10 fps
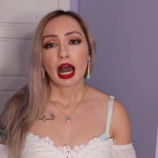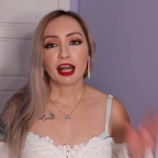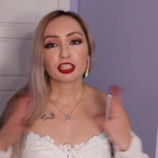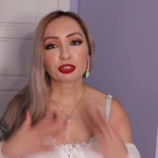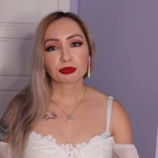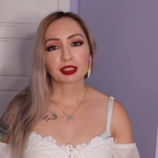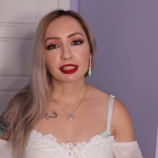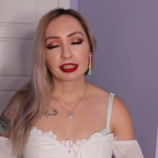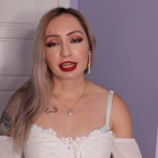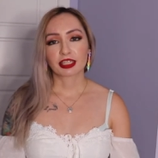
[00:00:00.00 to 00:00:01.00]
I just
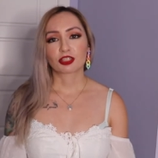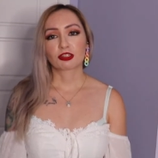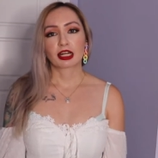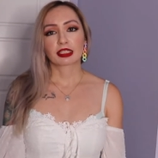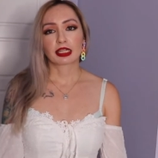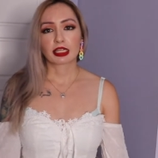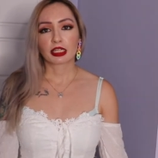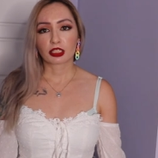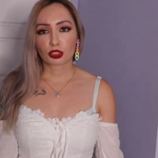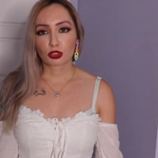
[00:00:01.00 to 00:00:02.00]
really like this dress. I
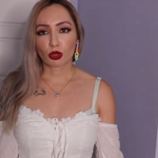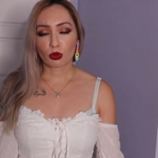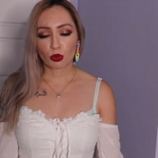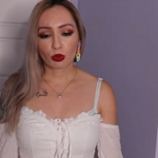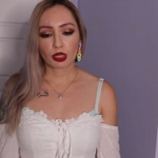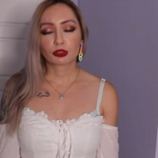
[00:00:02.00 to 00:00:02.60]
think it's so